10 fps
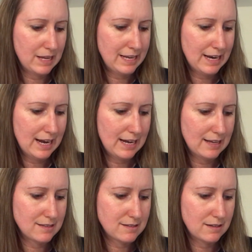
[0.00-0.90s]
It
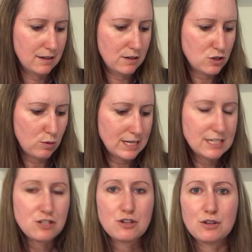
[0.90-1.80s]
has
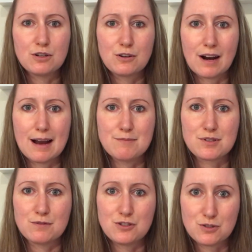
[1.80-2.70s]
22
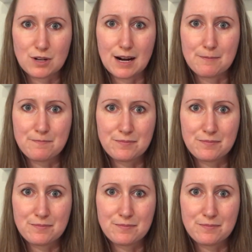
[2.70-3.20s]
grams of sugar.